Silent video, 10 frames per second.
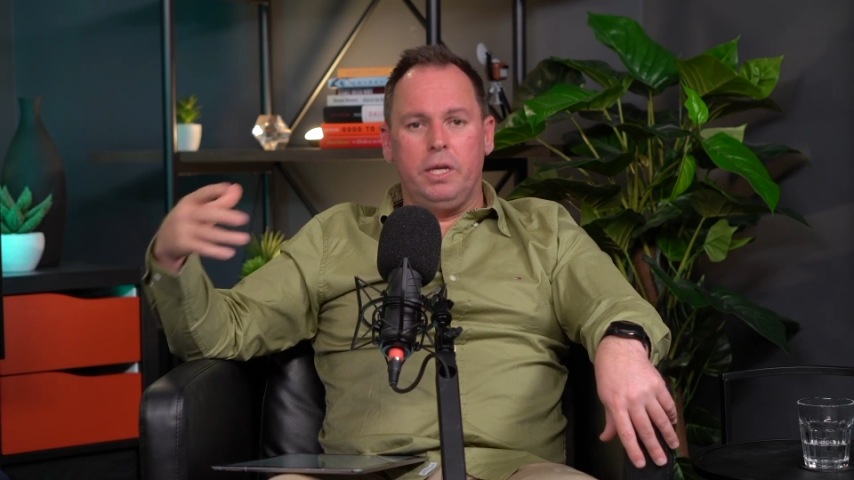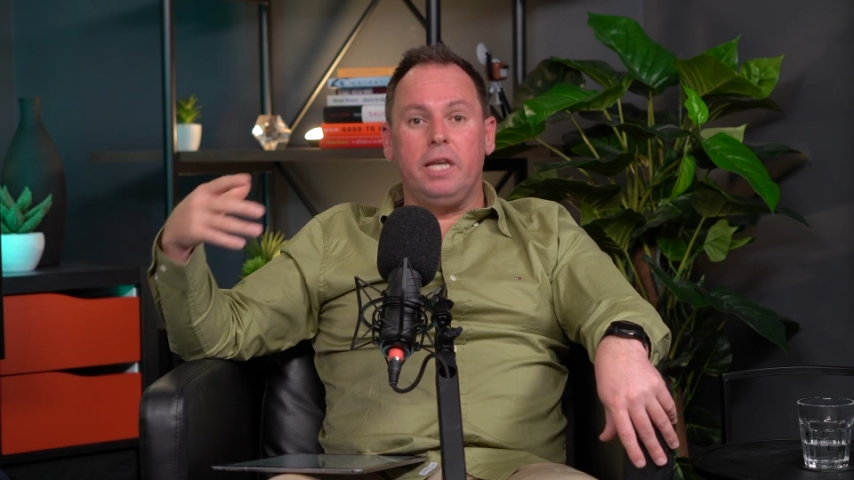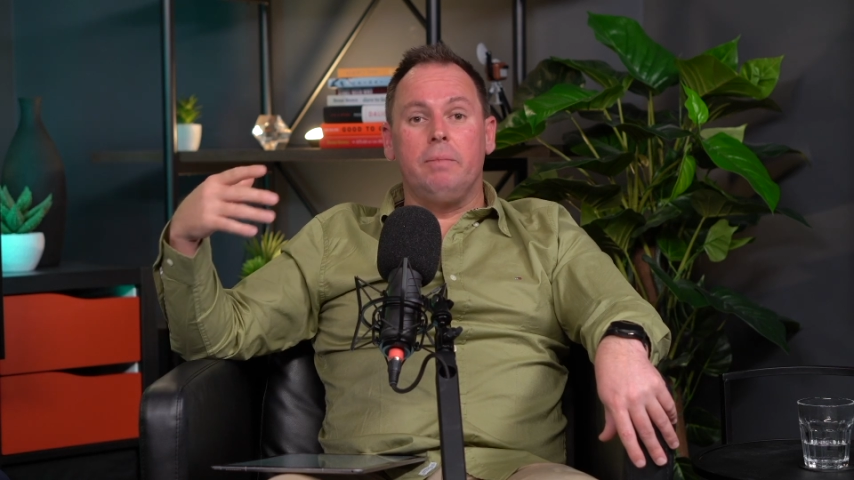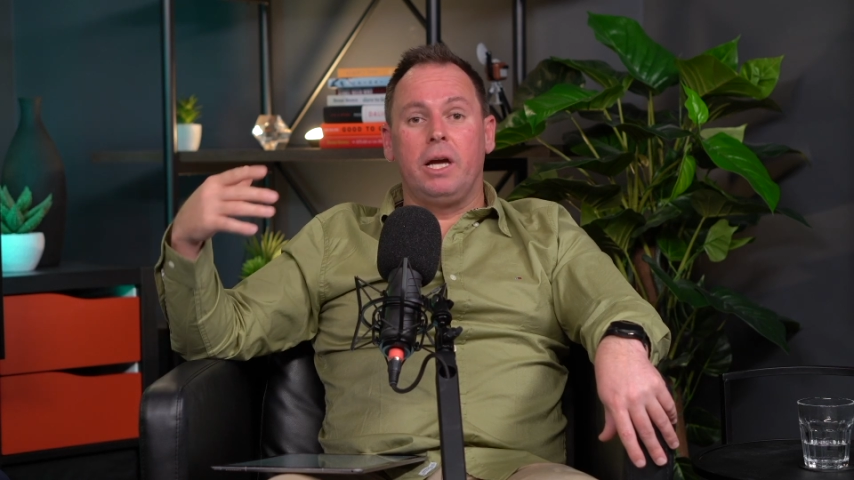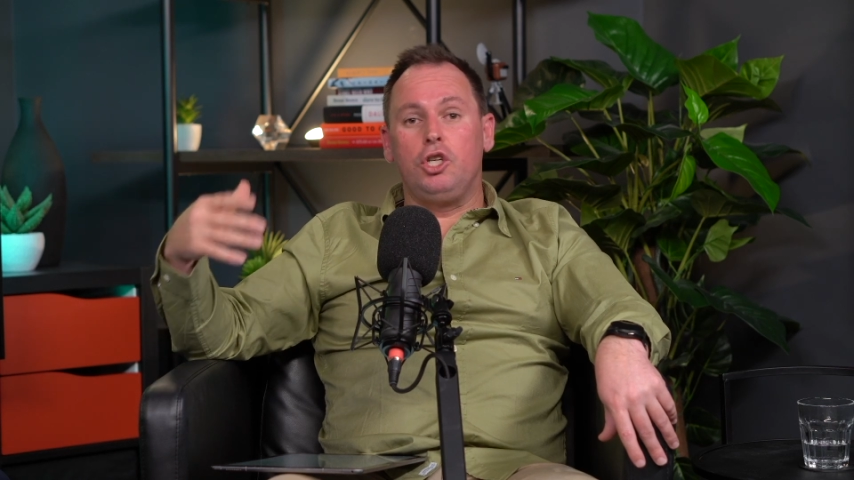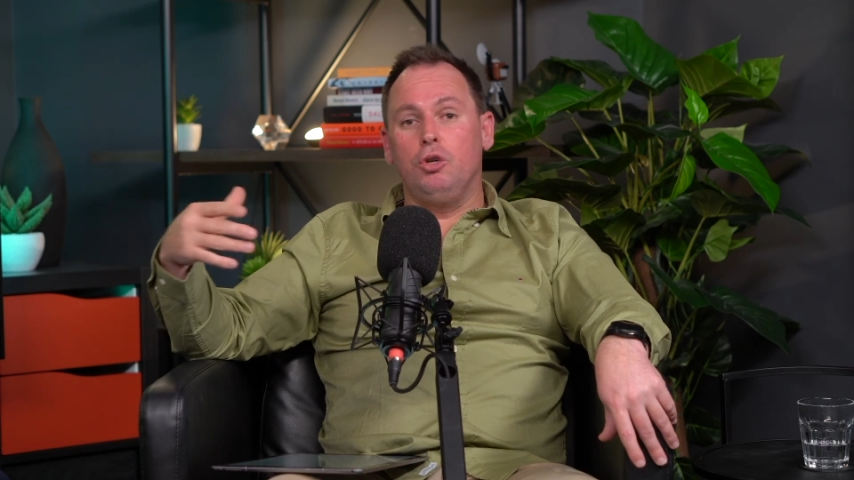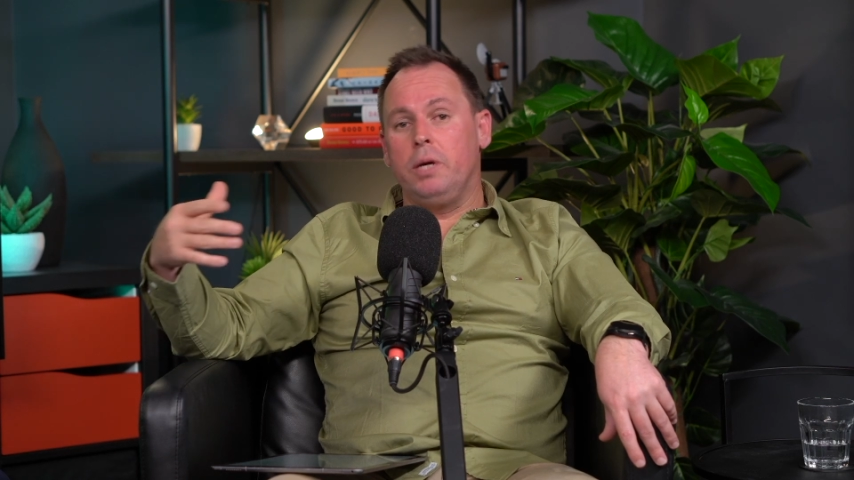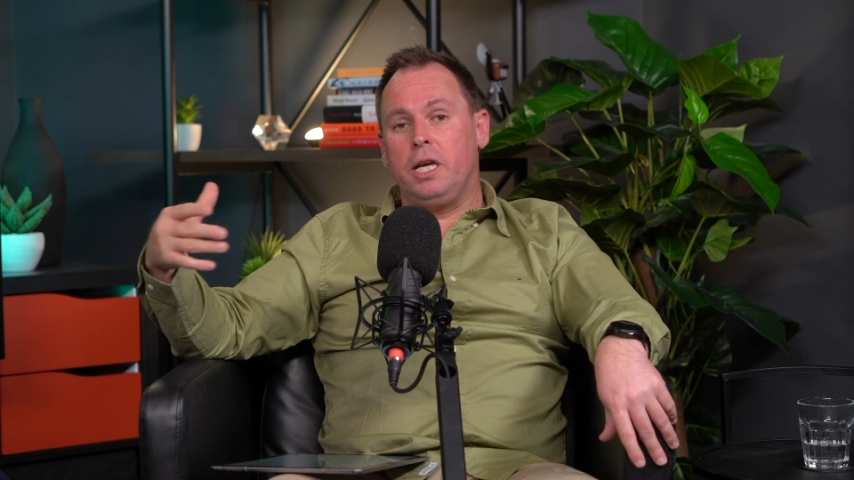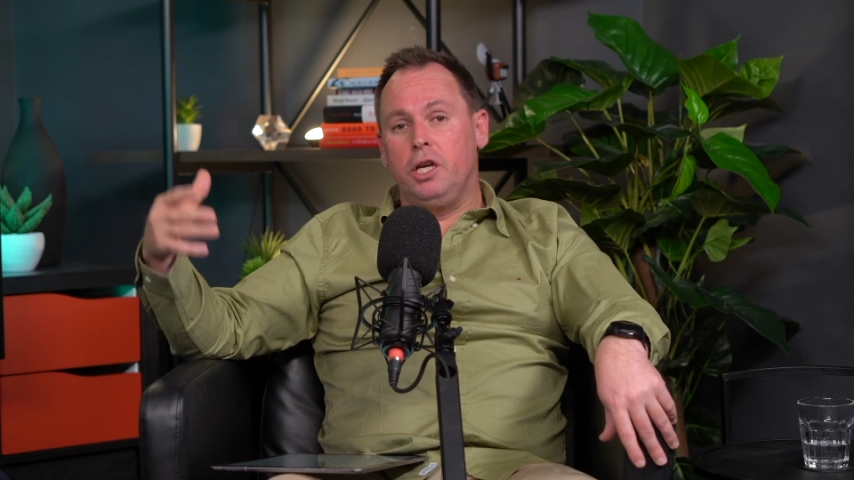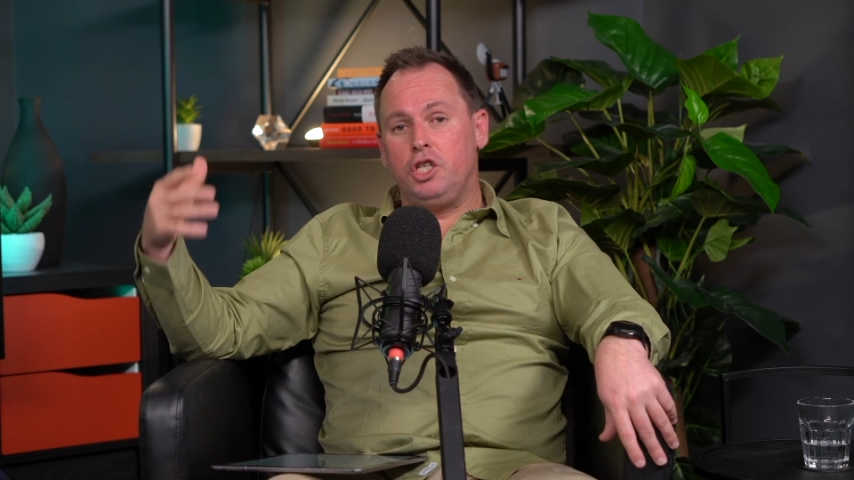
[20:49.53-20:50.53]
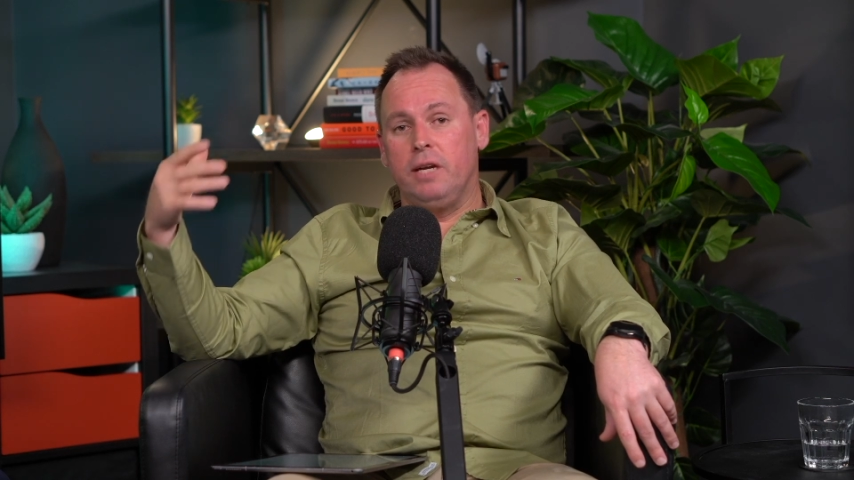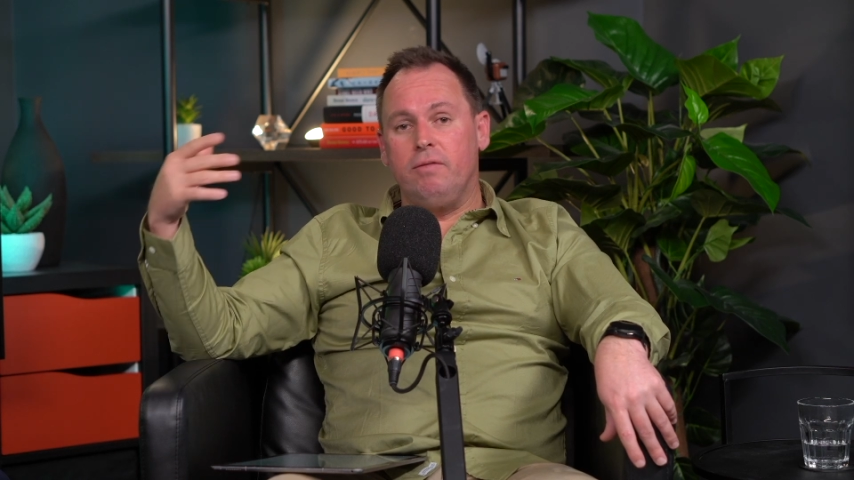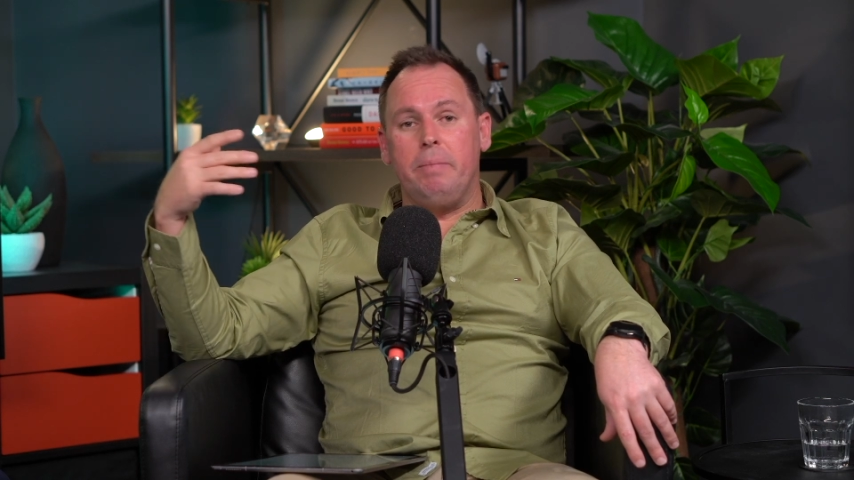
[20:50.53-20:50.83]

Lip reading: We need to make sure we can achieve